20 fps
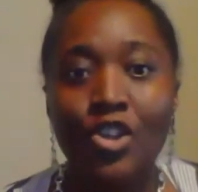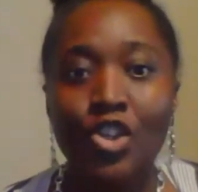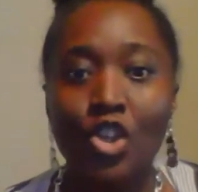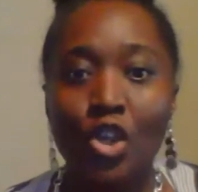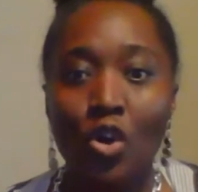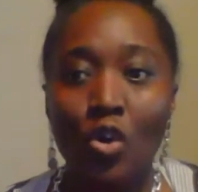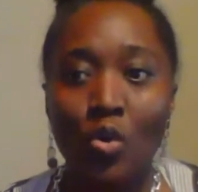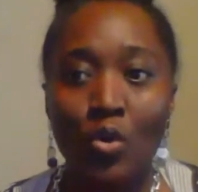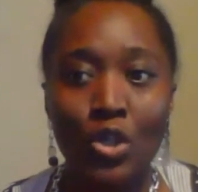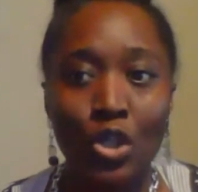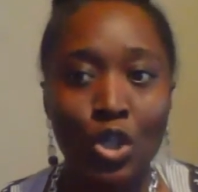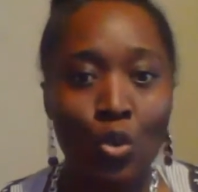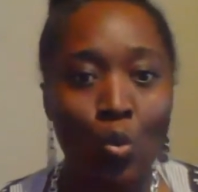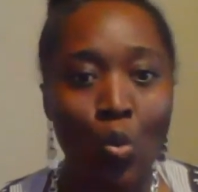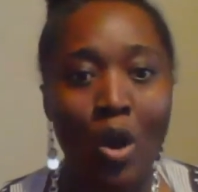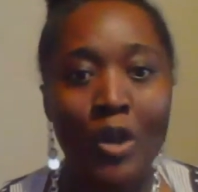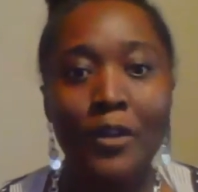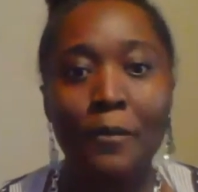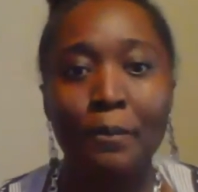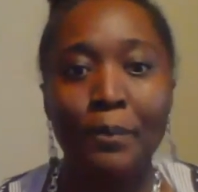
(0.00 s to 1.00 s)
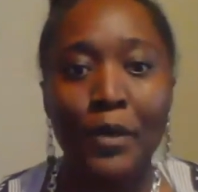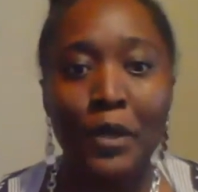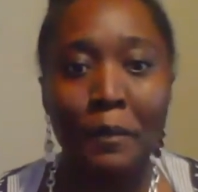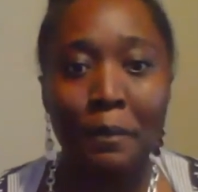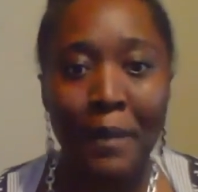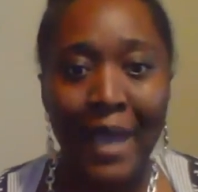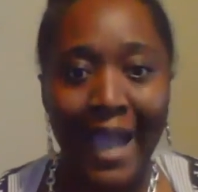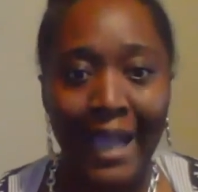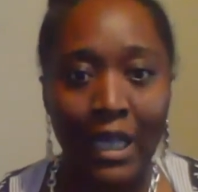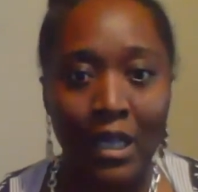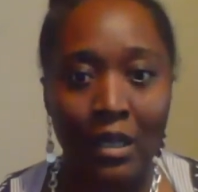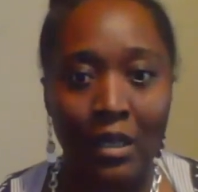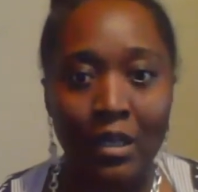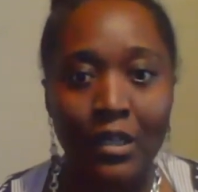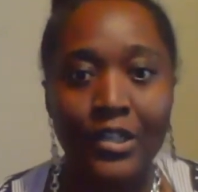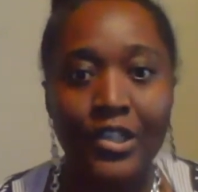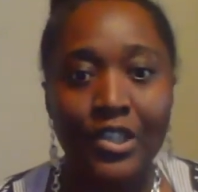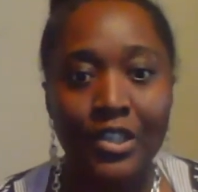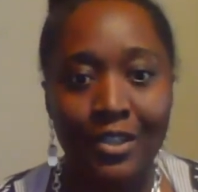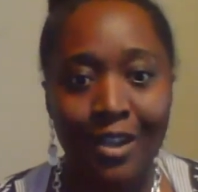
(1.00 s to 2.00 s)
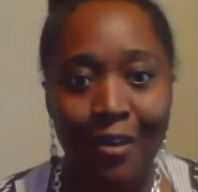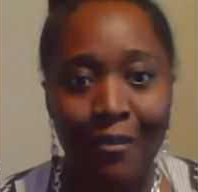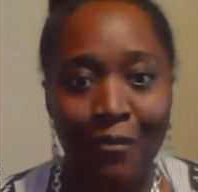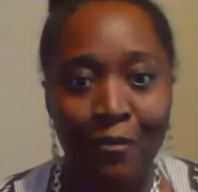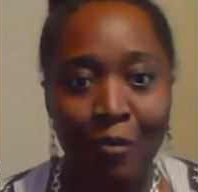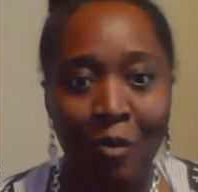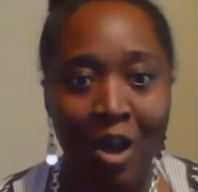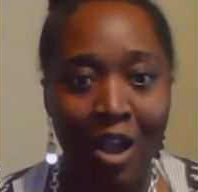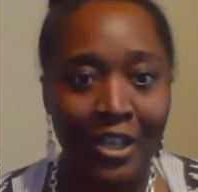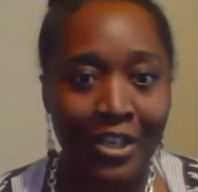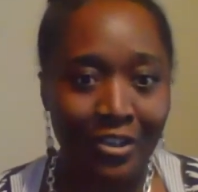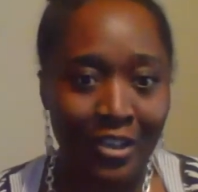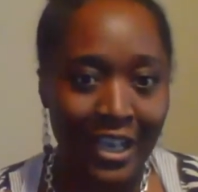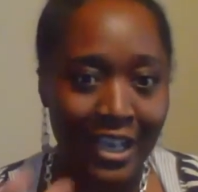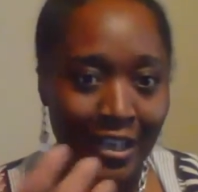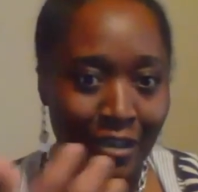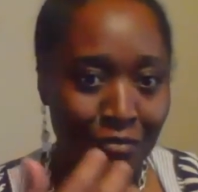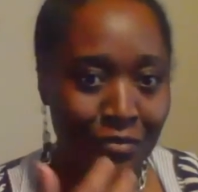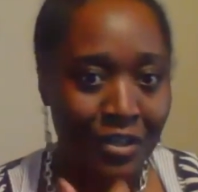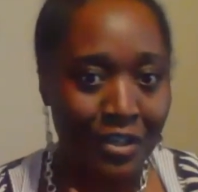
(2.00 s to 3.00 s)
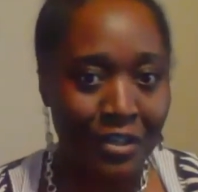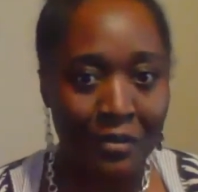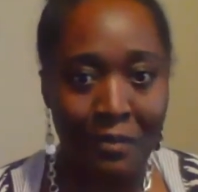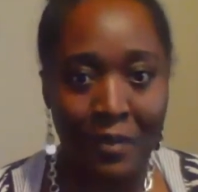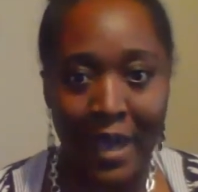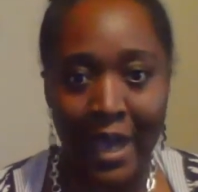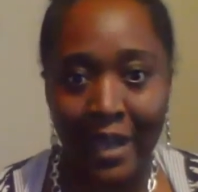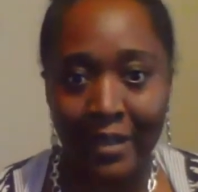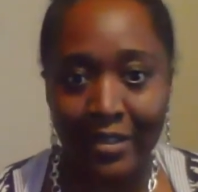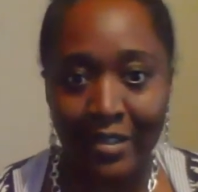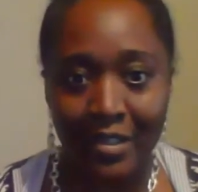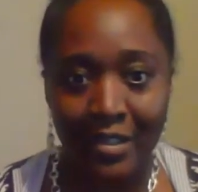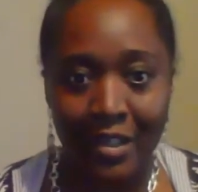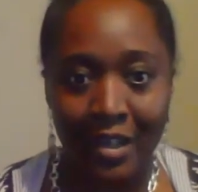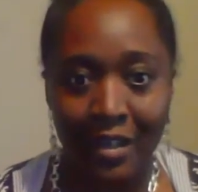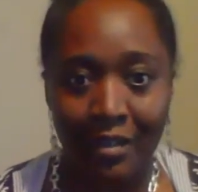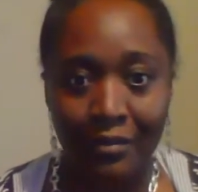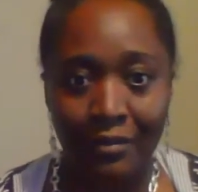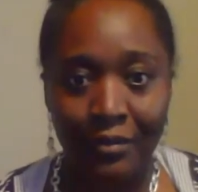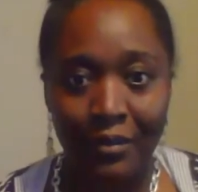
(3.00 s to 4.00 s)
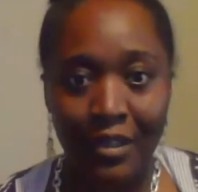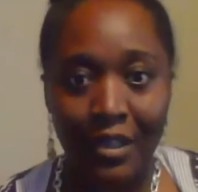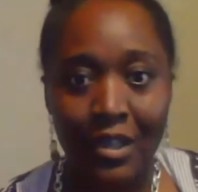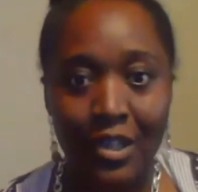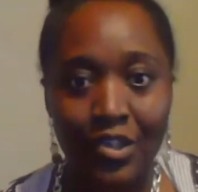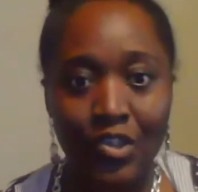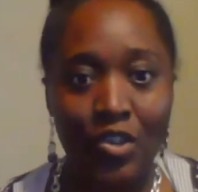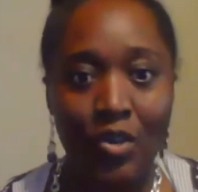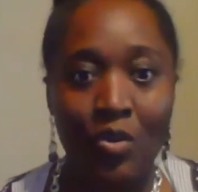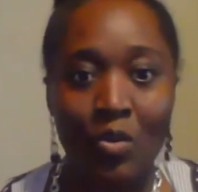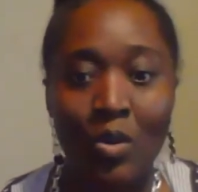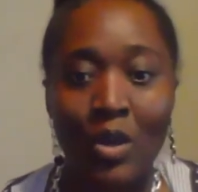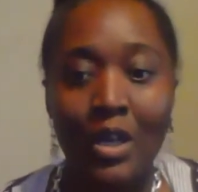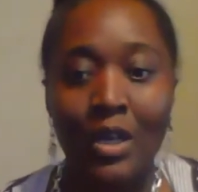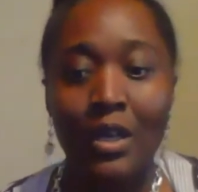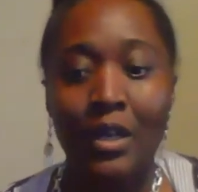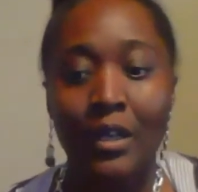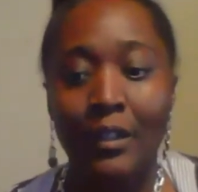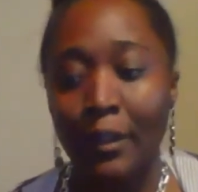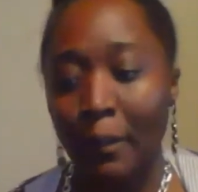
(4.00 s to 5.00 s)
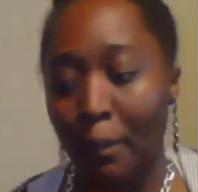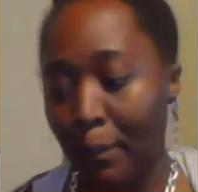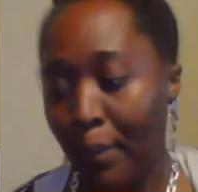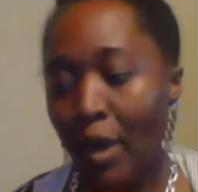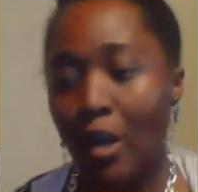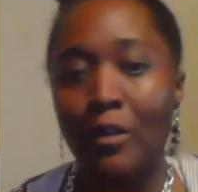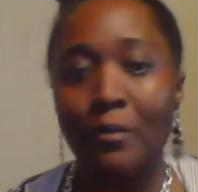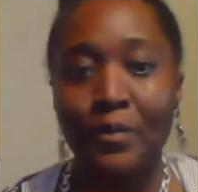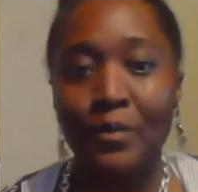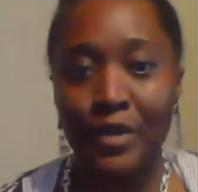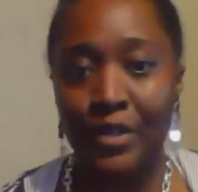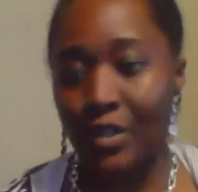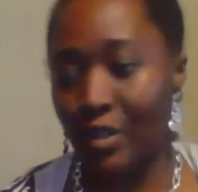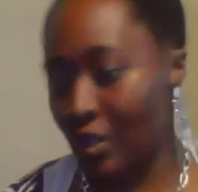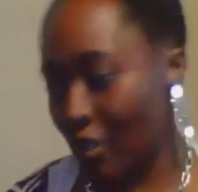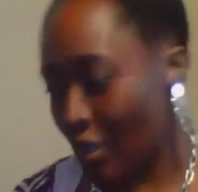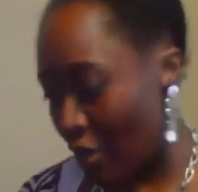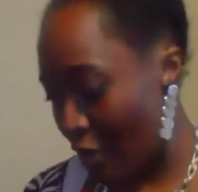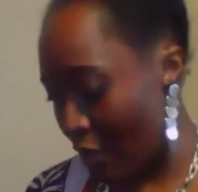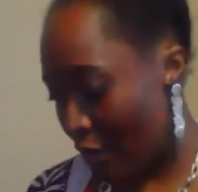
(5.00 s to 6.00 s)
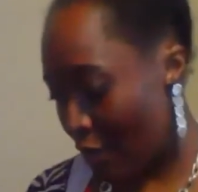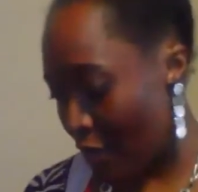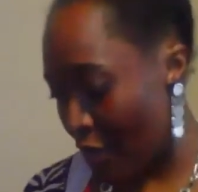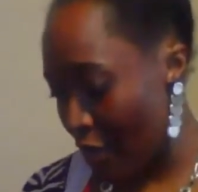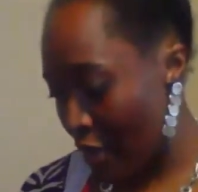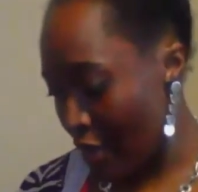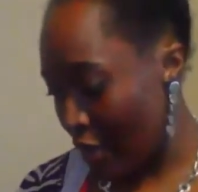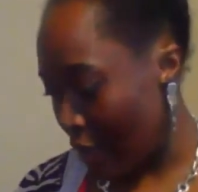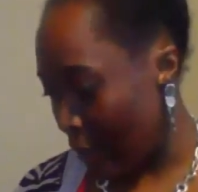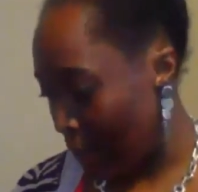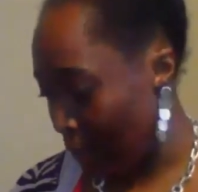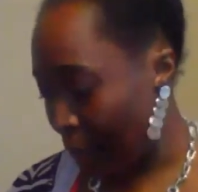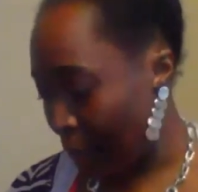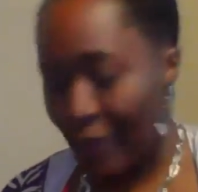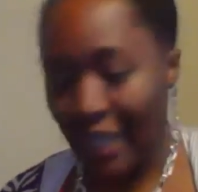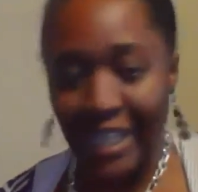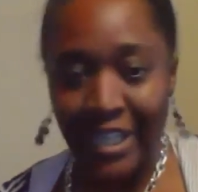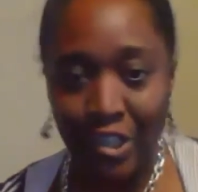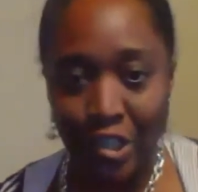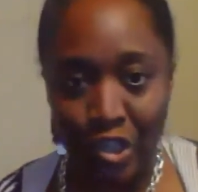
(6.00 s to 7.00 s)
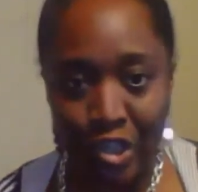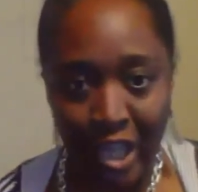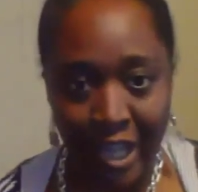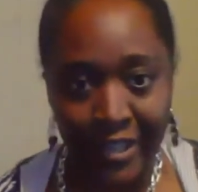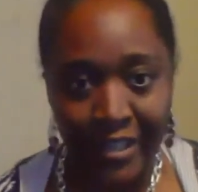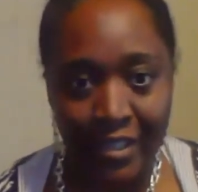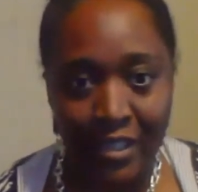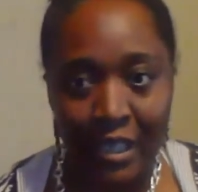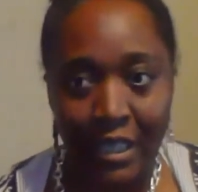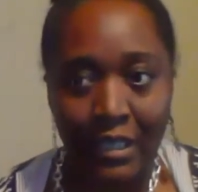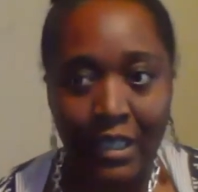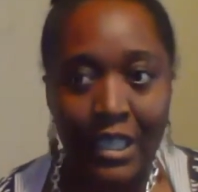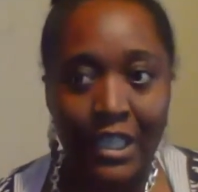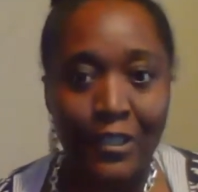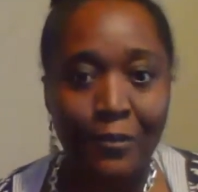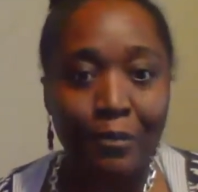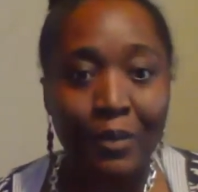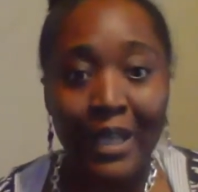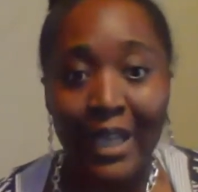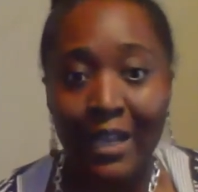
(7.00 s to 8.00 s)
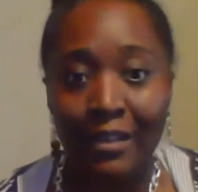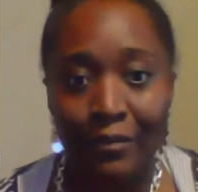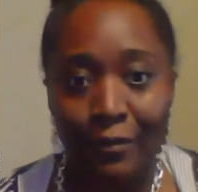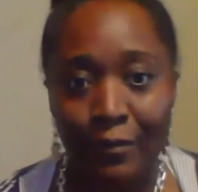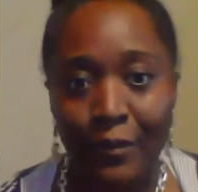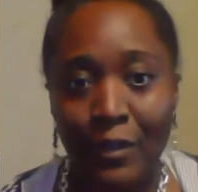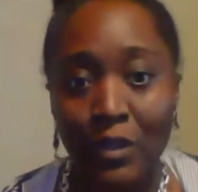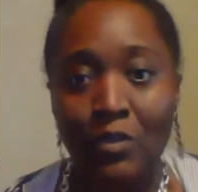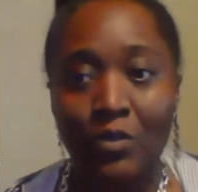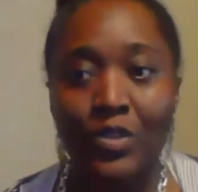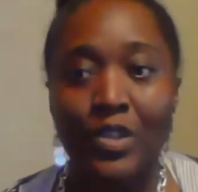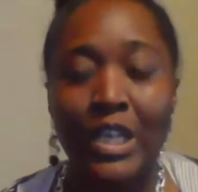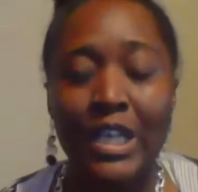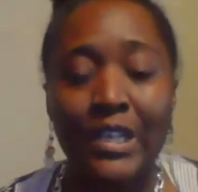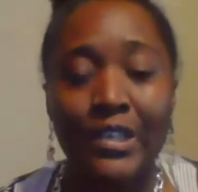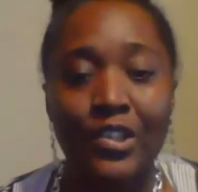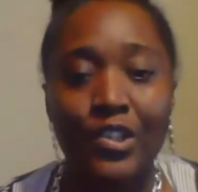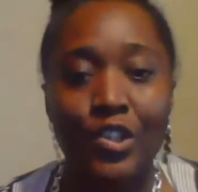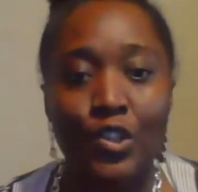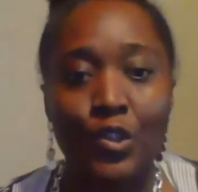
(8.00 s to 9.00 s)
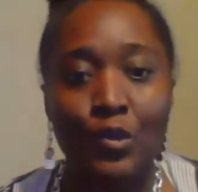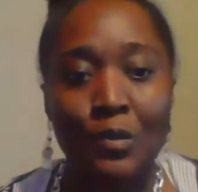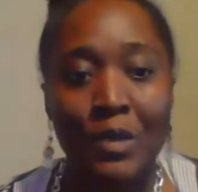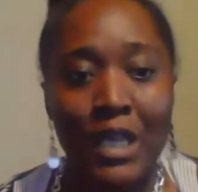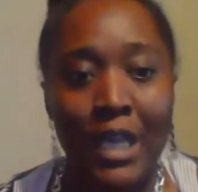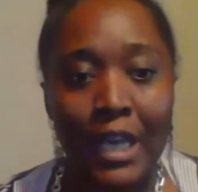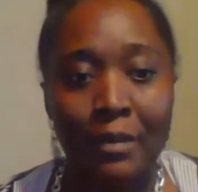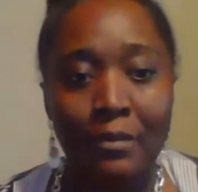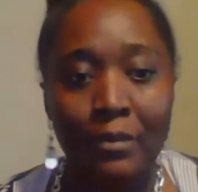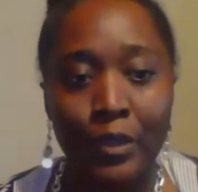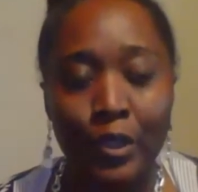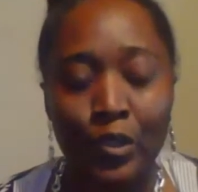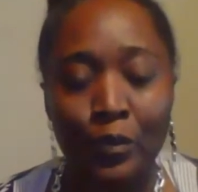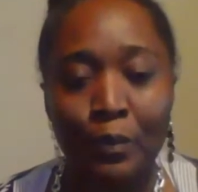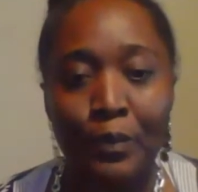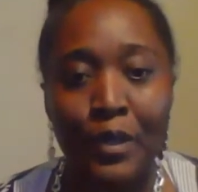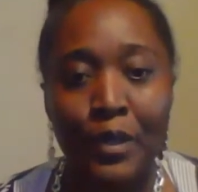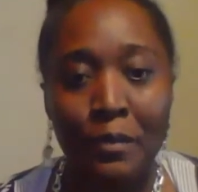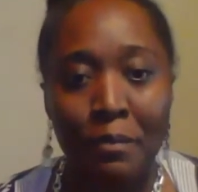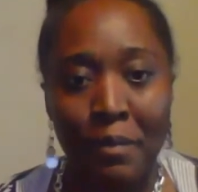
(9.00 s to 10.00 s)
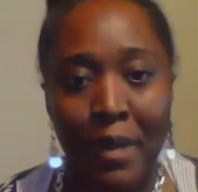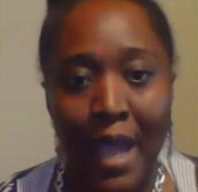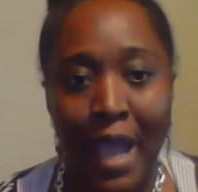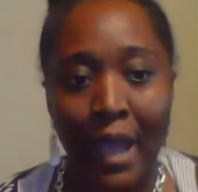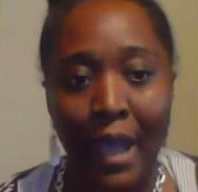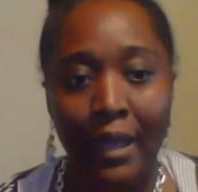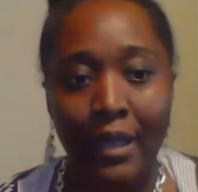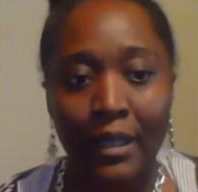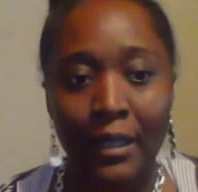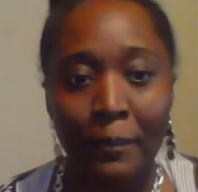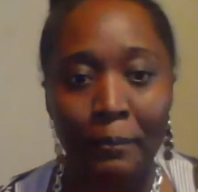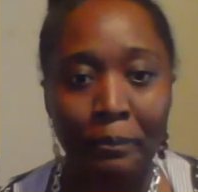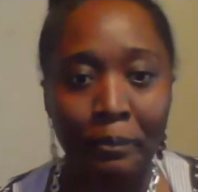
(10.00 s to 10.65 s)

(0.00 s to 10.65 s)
so you want to put back good stuff while you're getting rid of the bad stuff. So the purpose of ingesting these plant foods is to be able to put back